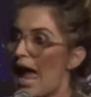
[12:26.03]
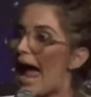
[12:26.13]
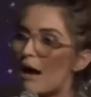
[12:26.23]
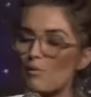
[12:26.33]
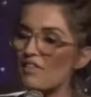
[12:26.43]

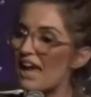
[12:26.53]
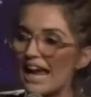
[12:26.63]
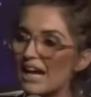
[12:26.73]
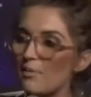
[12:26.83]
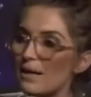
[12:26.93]
And when the
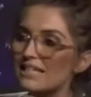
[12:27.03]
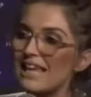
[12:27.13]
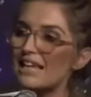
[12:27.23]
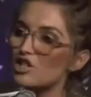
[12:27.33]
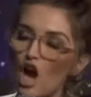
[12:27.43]
enemy
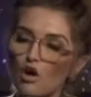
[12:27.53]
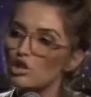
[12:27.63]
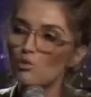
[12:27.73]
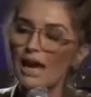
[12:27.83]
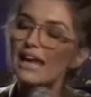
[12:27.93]
says, No,
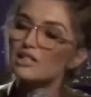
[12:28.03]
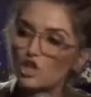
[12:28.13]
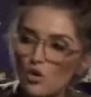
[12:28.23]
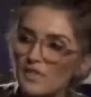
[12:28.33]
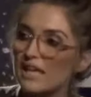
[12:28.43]
you can't
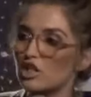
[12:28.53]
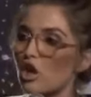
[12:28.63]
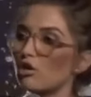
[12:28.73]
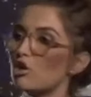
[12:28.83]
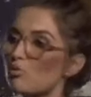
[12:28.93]
do this, no, you